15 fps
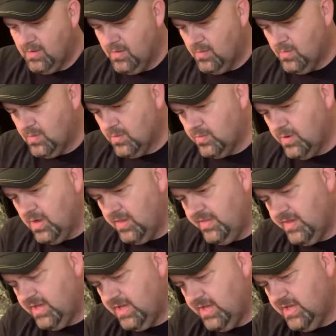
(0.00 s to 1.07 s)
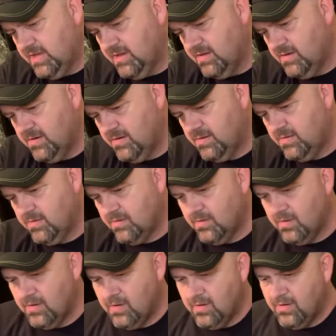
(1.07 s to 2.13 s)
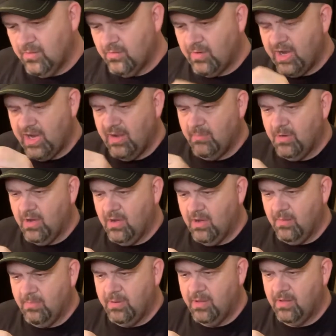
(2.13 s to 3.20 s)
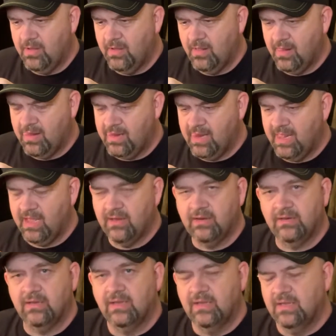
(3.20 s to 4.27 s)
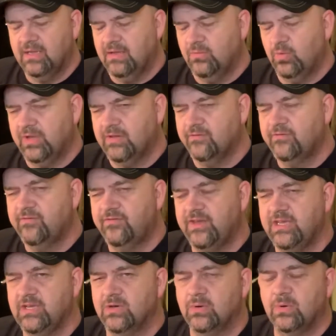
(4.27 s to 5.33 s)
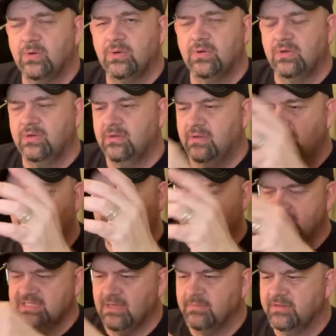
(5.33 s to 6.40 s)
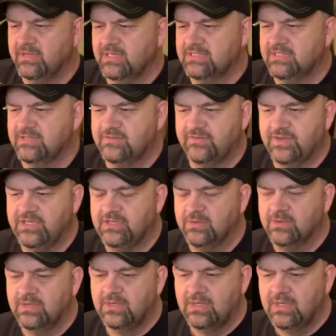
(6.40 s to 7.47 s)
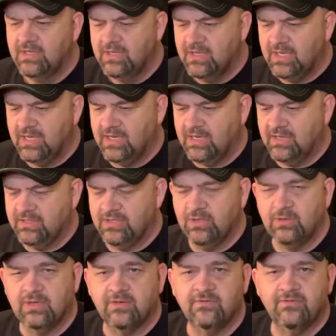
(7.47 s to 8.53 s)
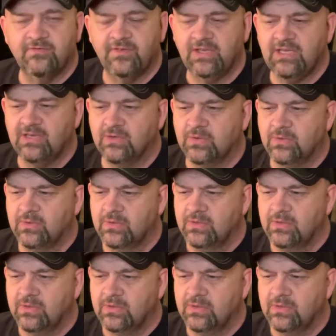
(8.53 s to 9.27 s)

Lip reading: we'll run the ram up, and we can feel, some of this is feel. You can feel